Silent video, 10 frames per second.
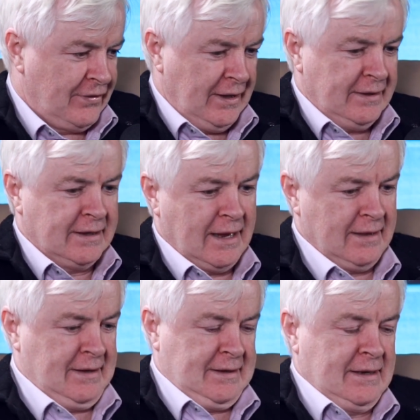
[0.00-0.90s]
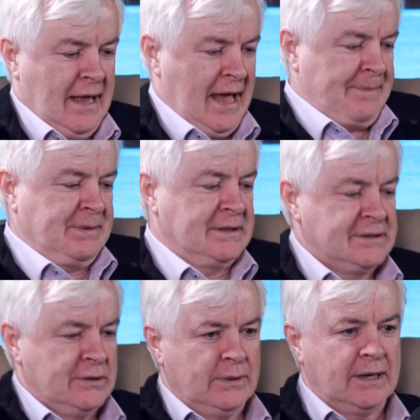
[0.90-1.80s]
thing that, that
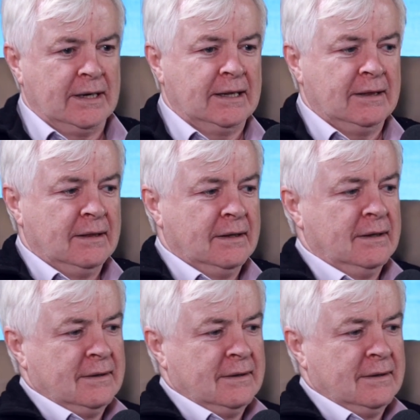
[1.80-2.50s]
happens, you know, in a little,